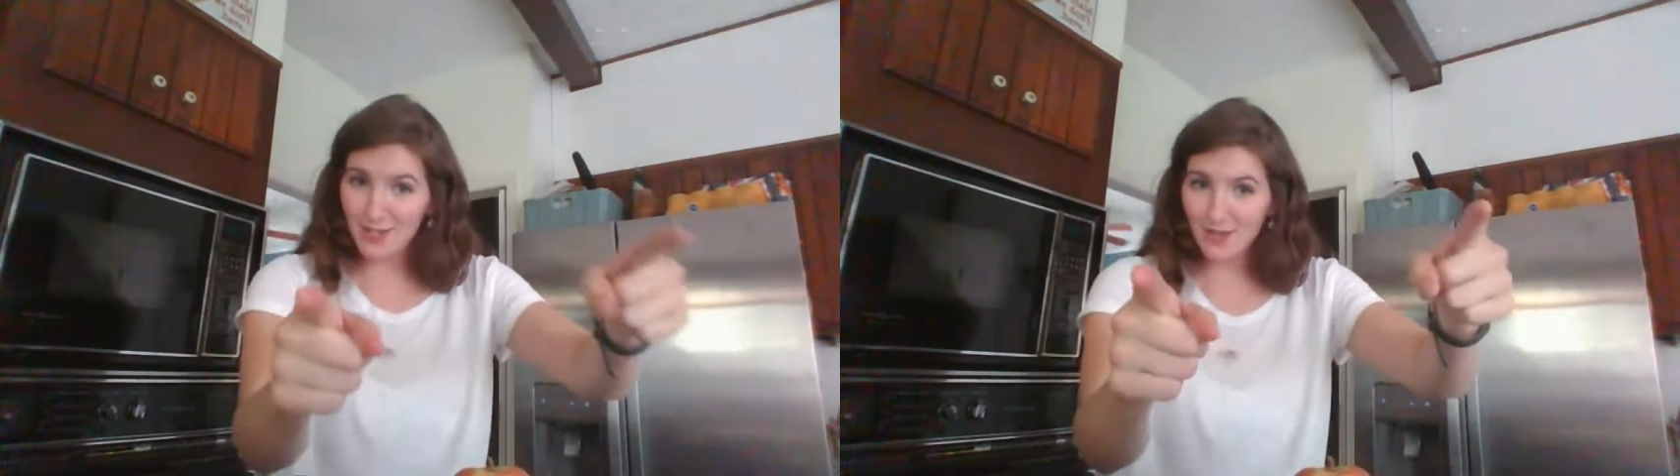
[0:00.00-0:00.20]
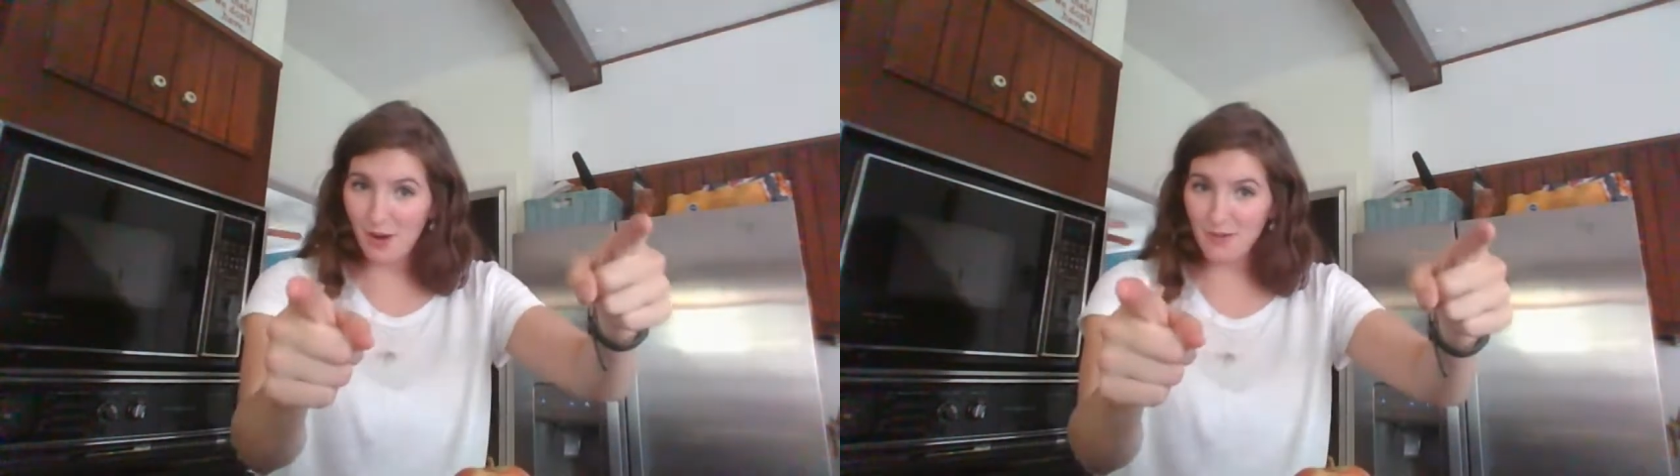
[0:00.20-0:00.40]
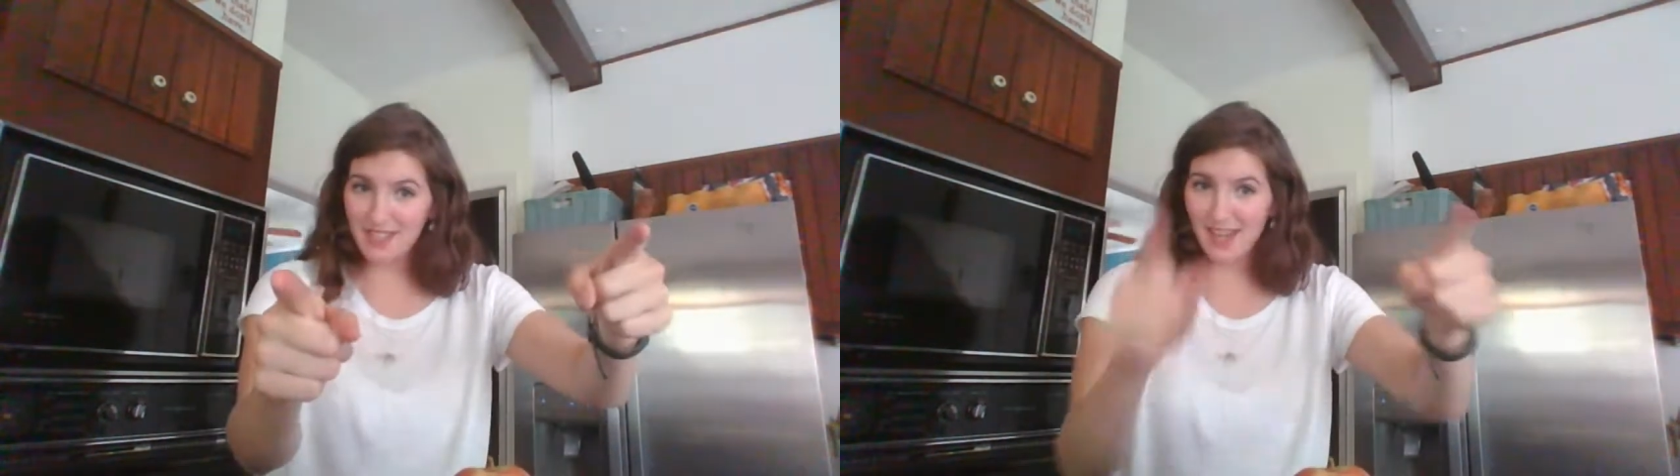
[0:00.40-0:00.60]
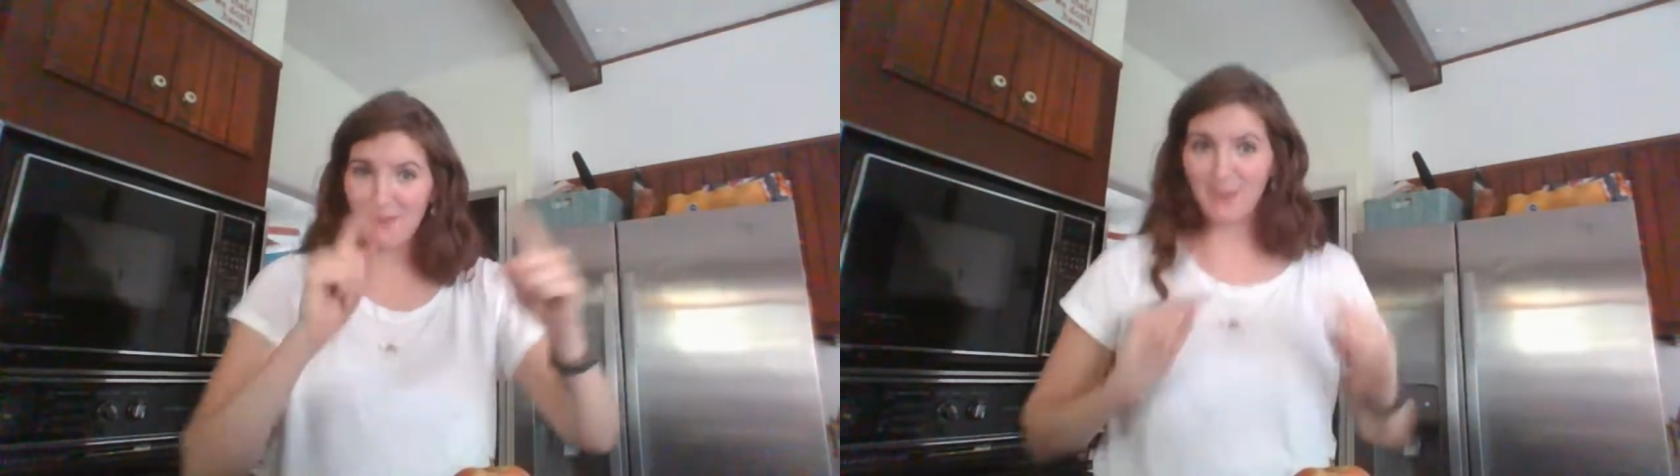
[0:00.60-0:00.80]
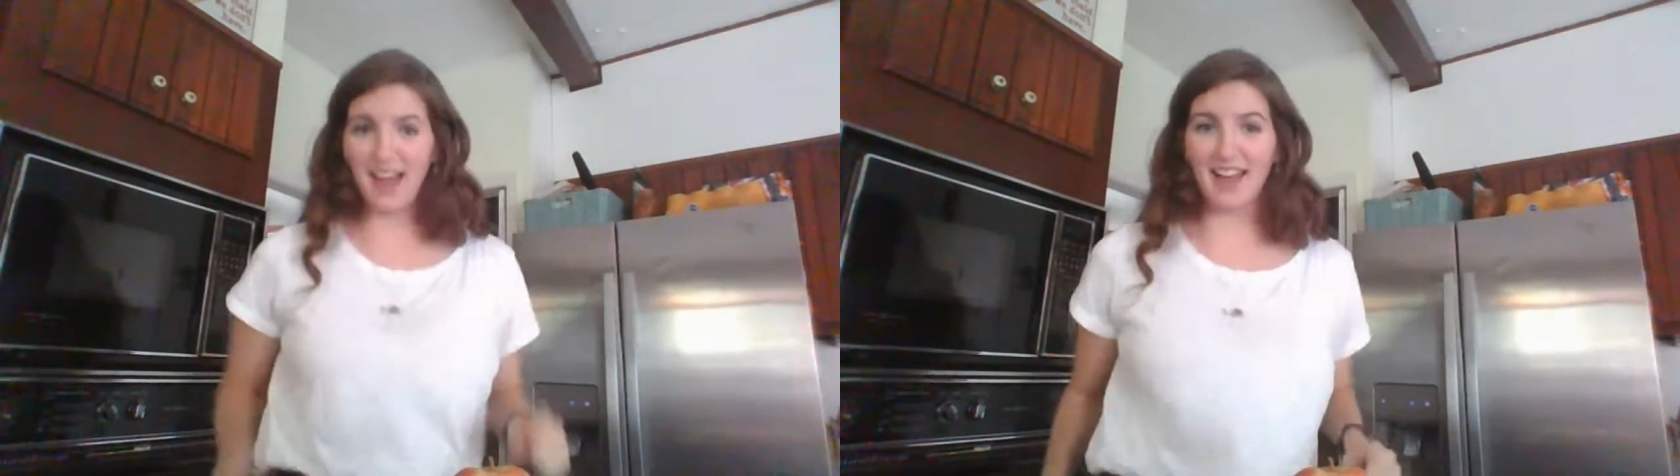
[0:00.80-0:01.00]
tuned on Wednesday
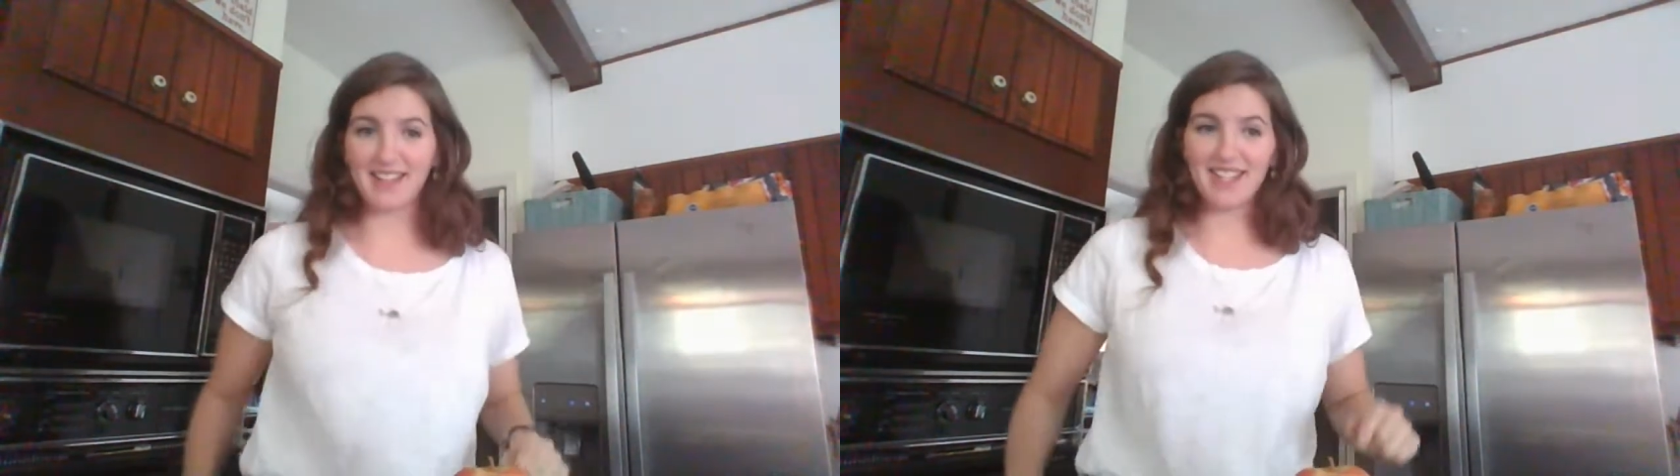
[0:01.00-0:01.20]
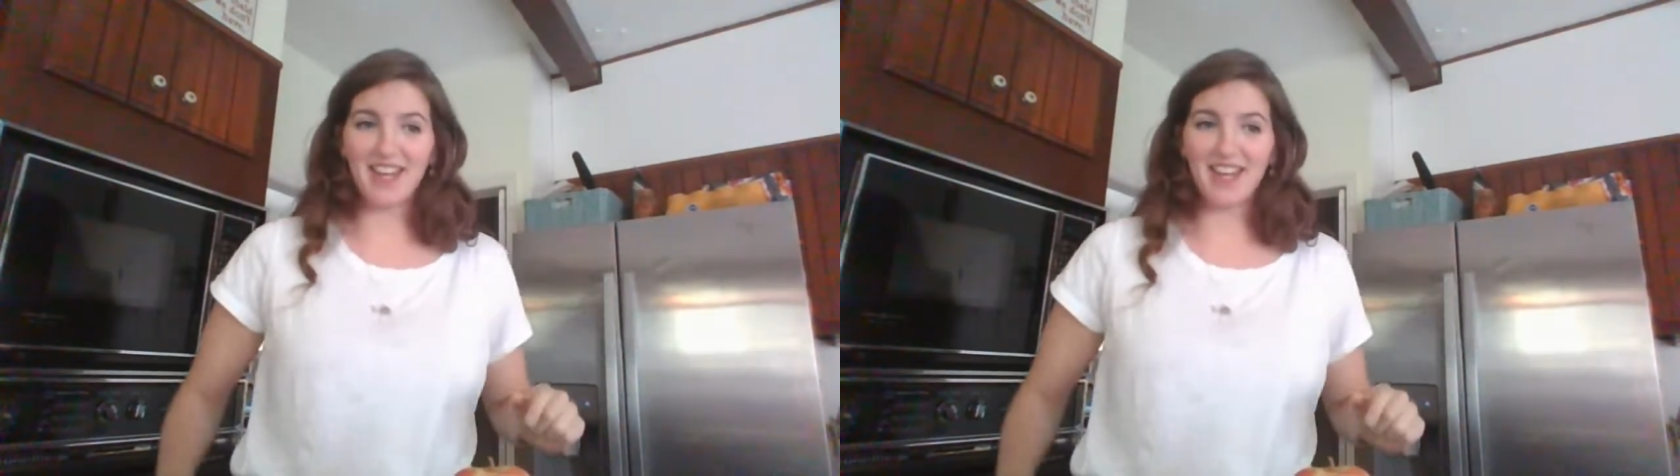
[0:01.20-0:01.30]
for that.